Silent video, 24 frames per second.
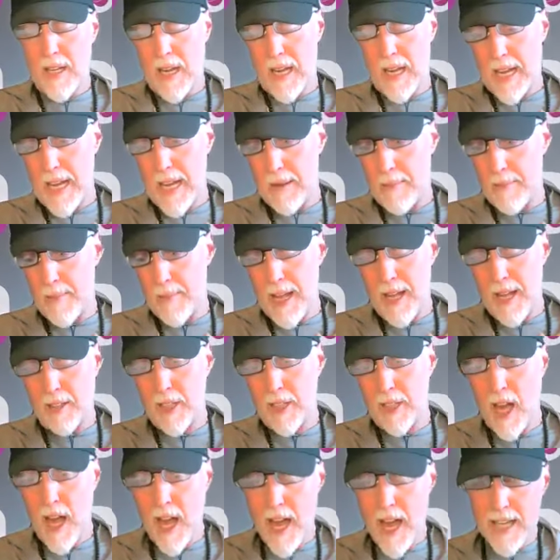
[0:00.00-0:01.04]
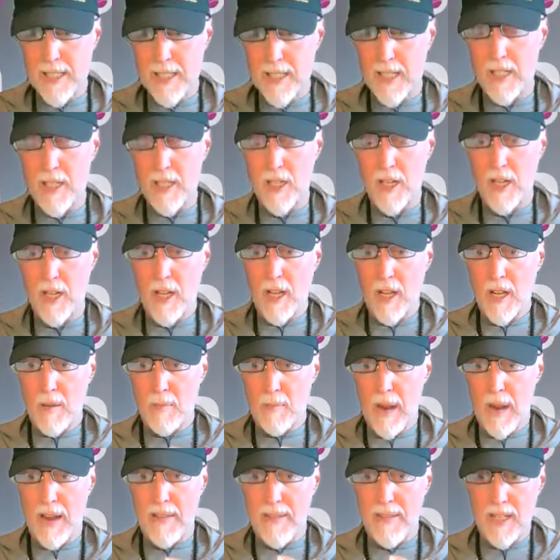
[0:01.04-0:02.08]
held hostage
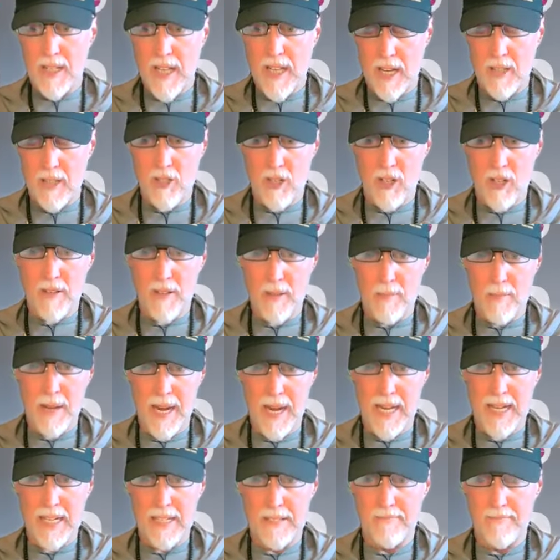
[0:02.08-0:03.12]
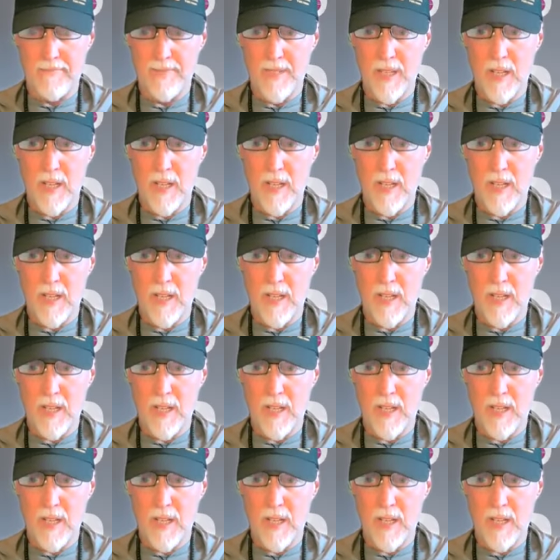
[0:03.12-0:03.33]
by the attention on the pain.